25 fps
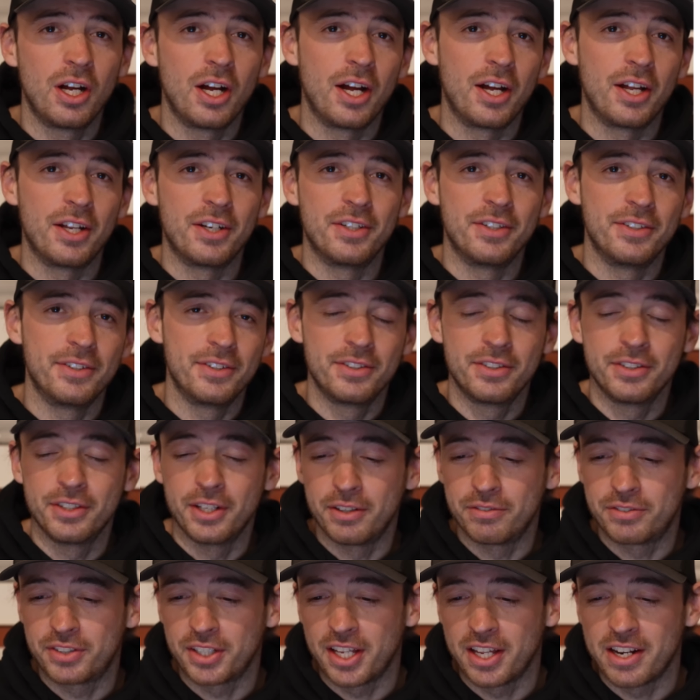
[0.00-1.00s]
I'd
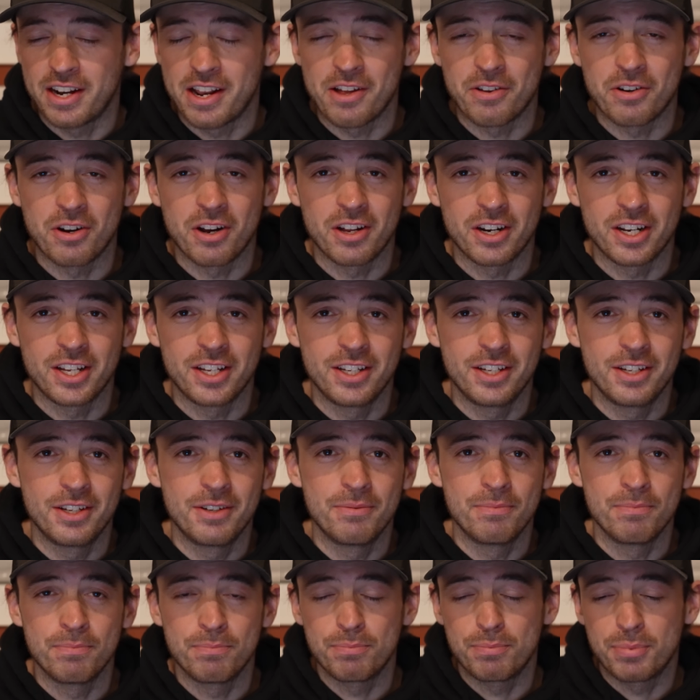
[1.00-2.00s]
love to get out on it,
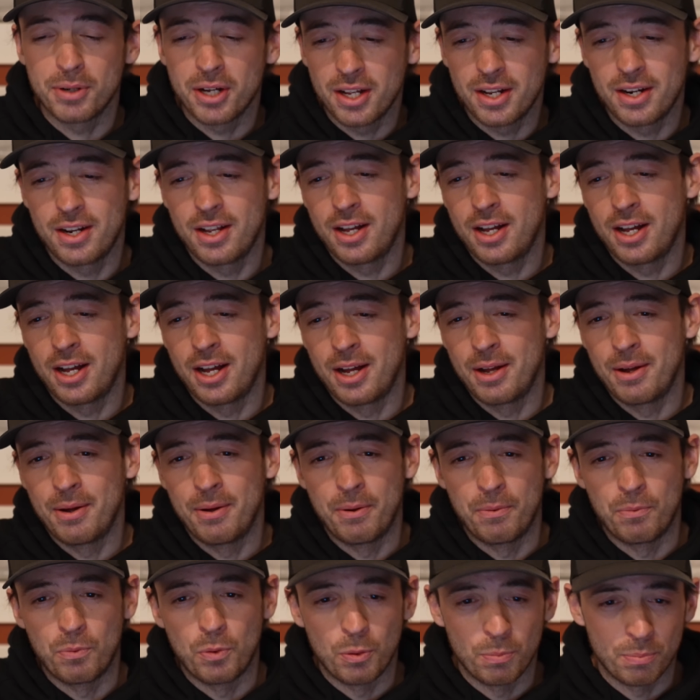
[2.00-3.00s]
but
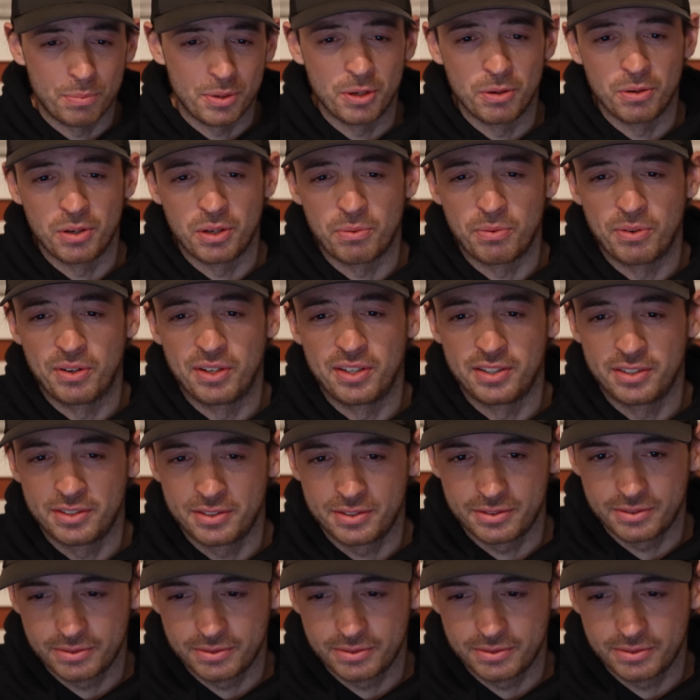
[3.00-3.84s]
I won't be owning one.